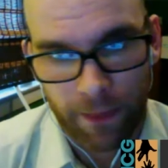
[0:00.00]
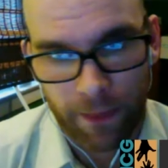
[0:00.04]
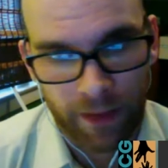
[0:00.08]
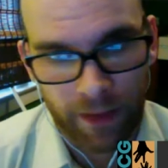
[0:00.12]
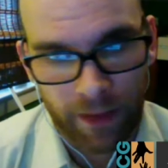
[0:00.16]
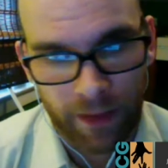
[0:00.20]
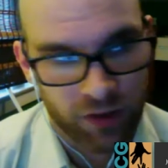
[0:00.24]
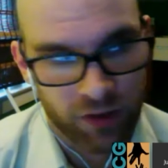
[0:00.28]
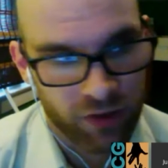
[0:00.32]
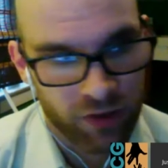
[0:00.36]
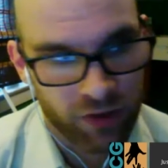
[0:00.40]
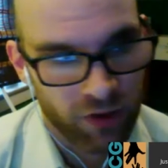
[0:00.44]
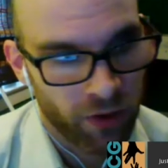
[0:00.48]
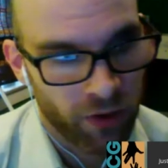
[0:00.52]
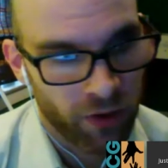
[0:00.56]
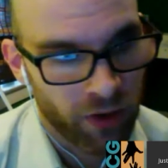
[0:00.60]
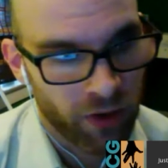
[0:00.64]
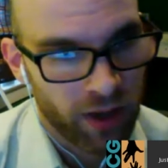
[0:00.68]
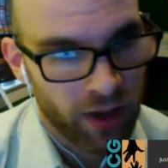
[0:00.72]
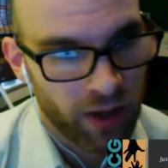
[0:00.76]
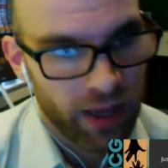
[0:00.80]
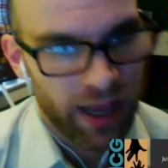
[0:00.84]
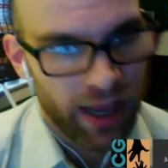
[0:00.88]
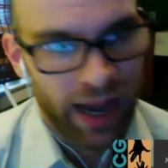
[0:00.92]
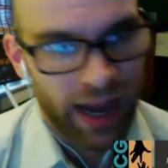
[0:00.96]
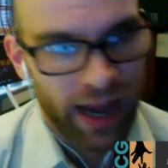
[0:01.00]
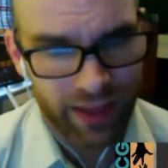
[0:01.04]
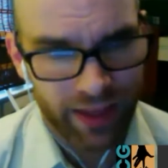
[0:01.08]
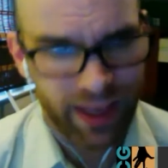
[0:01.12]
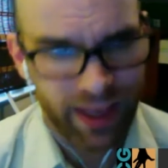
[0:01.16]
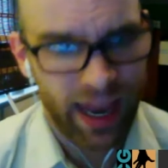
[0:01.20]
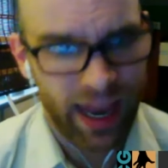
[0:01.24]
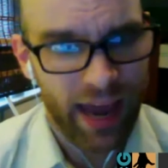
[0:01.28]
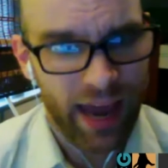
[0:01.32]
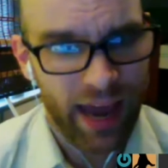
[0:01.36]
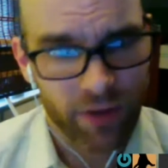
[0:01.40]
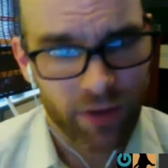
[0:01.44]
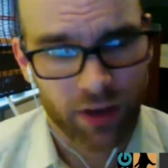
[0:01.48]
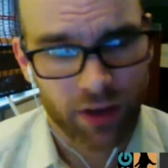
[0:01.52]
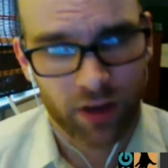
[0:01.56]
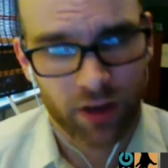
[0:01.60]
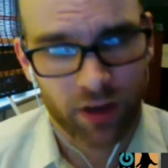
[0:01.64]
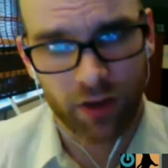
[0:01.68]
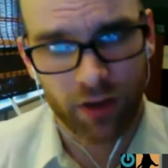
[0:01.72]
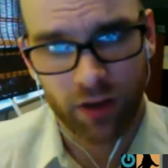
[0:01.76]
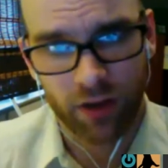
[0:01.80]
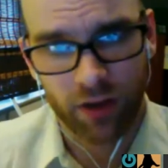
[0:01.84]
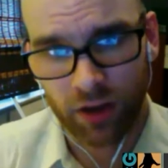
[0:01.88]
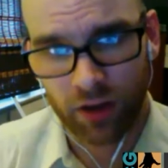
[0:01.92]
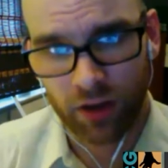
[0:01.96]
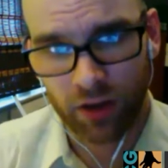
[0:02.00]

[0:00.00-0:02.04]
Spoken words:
And so I think having a